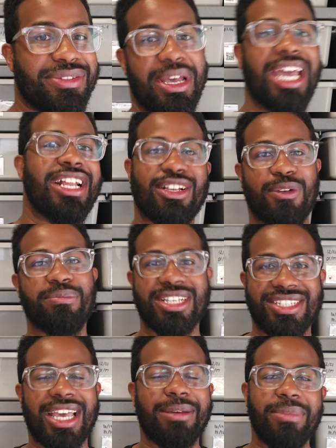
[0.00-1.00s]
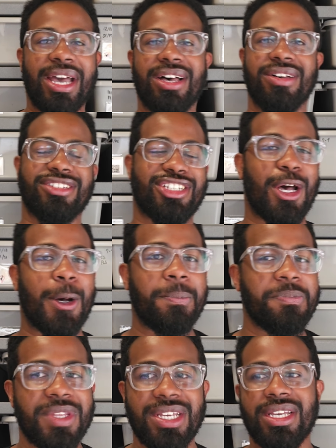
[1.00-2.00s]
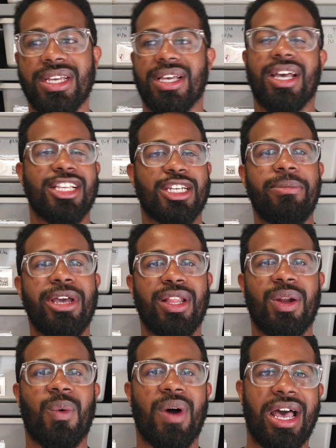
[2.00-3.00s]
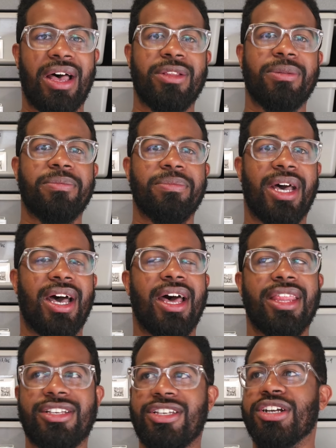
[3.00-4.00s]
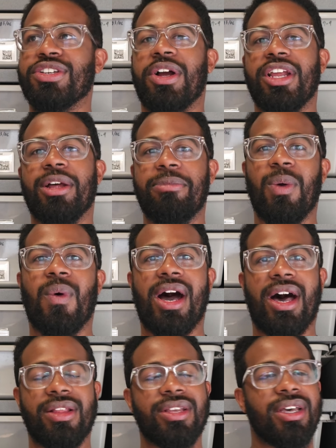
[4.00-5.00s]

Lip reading: And it's from the same male. So it's going to be a little wild. This year's already going to be wild.